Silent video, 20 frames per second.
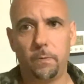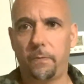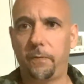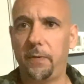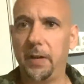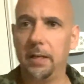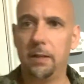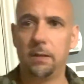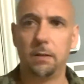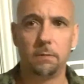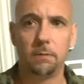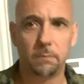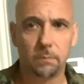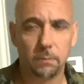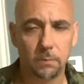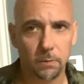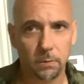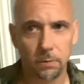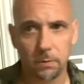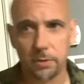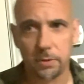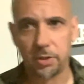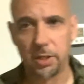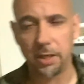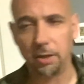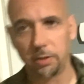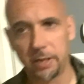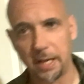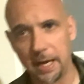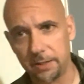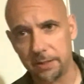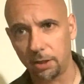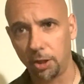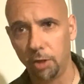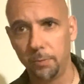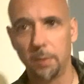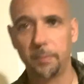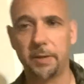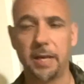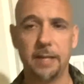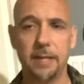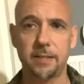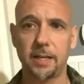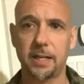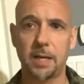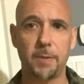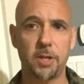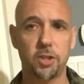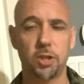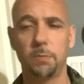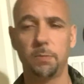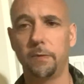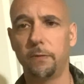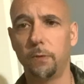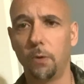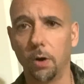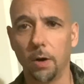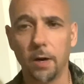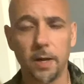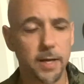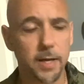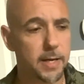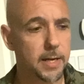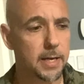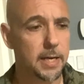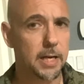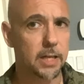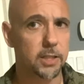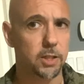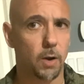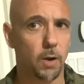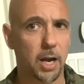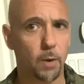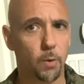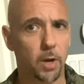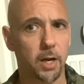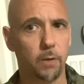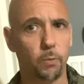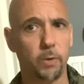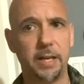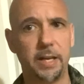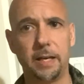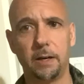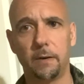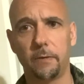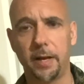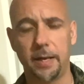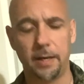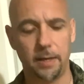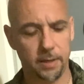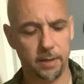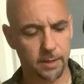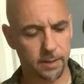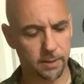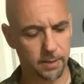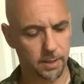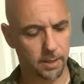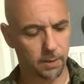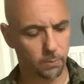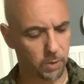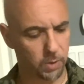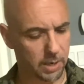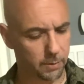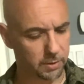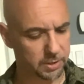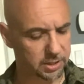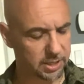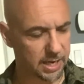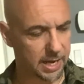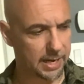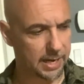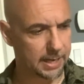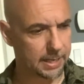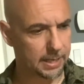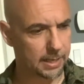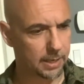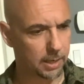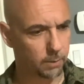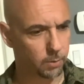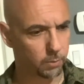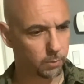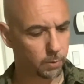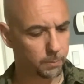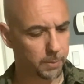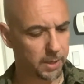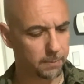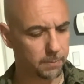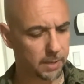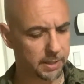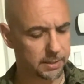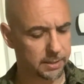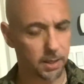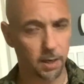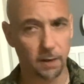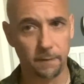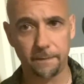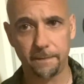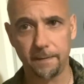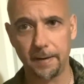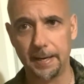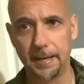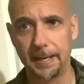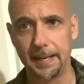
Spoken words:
feeding steel case, aluminum case, like I mentioned before. So I don't want to reiterate what I was saying. I don't want to repeat myself.